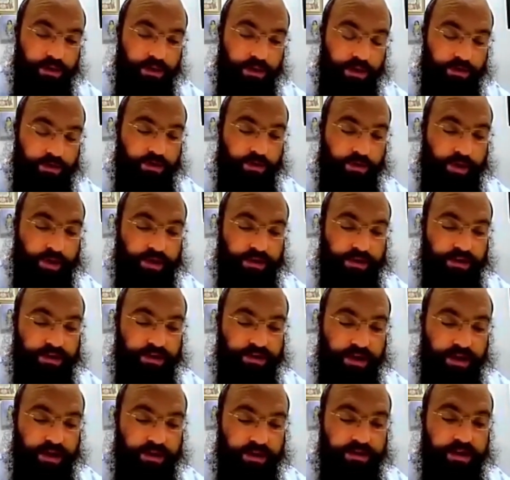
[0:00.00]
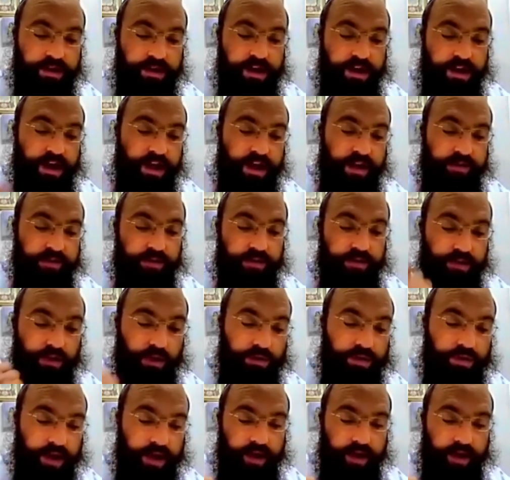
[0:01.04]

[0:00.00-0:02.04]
So Rashi says, even though they